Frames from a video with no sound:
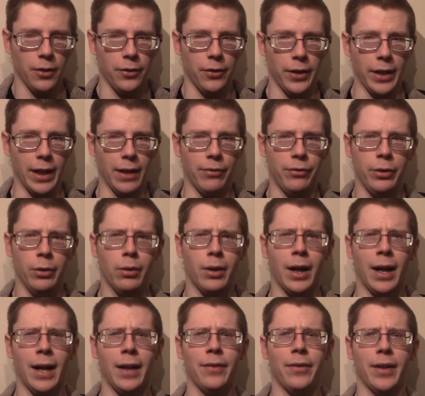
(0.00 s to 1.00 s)
They have 2
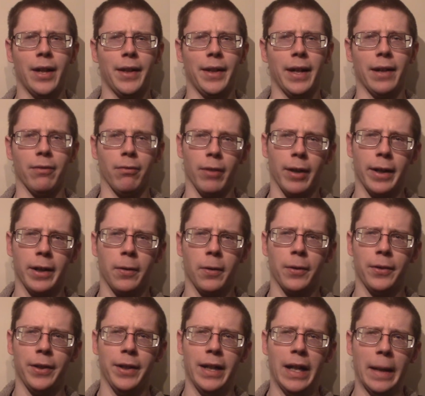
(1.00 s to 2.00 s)
kinds of that. They have regular
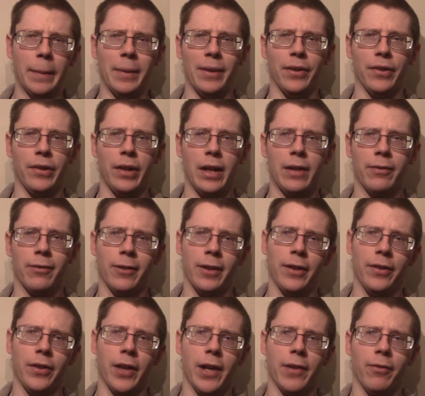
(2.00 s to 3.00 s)
DM and savory.
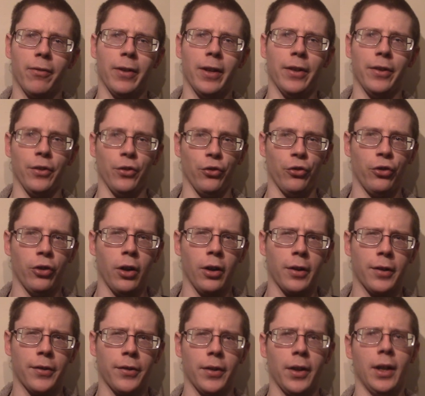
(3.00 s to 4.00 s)
Savory is in
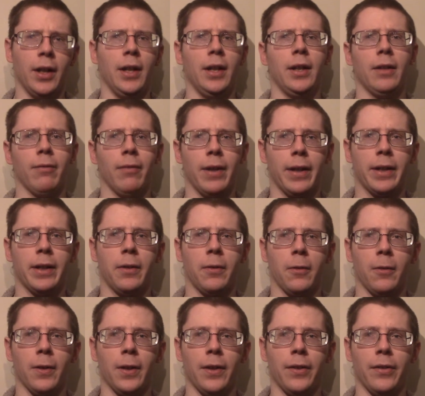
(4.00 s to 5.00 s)
chunks.
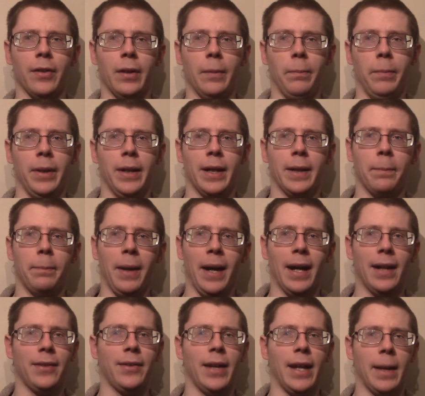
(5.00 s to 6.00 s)
Regular is a big
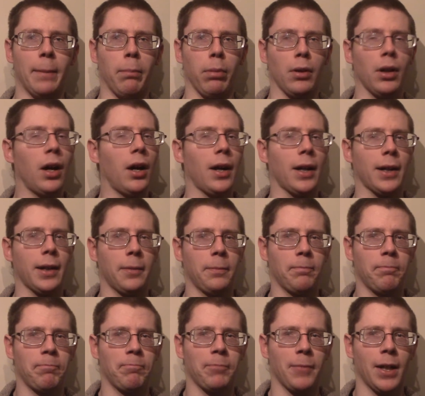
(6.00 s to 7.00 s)
pate block.
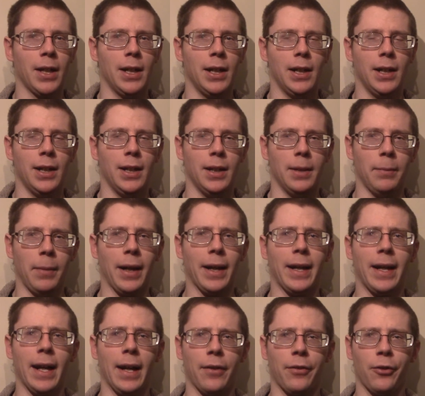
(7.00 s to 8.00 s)
My
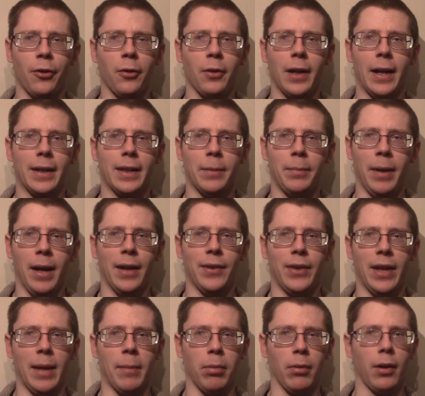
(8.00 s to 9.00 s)
cats don't like the
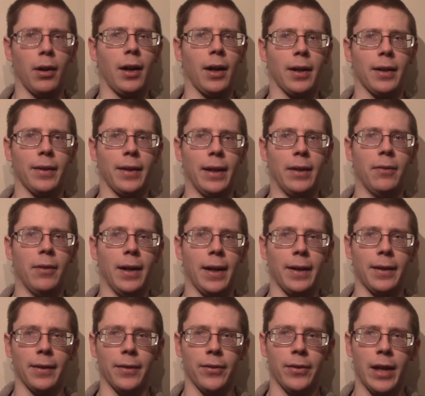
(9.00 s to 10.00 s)
pate block. They
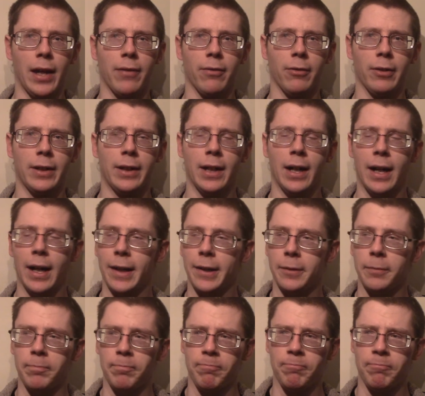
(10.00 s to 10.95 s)
like the savory kind.